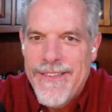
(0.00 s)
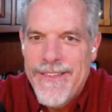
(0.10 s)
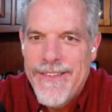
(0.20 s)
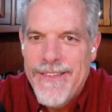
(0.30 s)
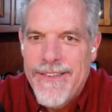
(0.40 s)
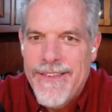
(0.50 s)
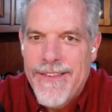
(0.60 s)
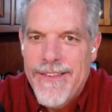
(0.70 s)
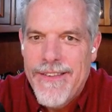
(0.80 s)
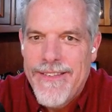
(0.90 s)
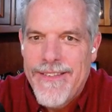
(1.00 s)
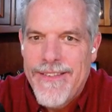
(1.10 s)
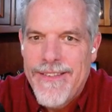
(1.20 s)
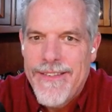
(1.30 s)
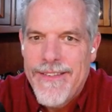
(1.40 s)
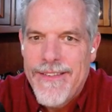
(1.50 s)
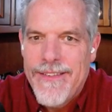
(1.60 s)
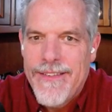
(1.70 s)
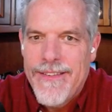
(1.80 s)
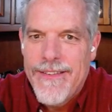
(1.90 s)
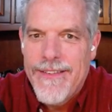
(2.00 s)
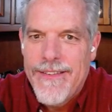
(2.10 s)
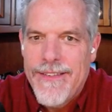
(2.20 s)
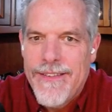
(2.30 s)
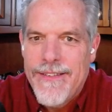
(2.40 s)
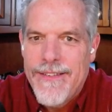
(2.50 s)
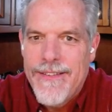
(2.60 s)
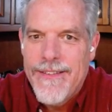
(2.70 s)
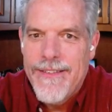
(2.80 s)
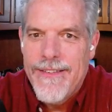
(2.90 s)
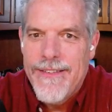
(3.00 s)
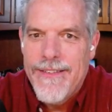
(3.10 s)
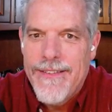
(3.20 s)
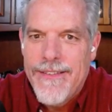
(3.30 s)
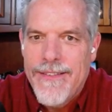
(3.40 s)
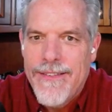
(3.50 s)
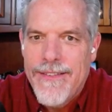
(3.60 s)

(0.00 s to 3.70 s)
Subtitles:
(silent)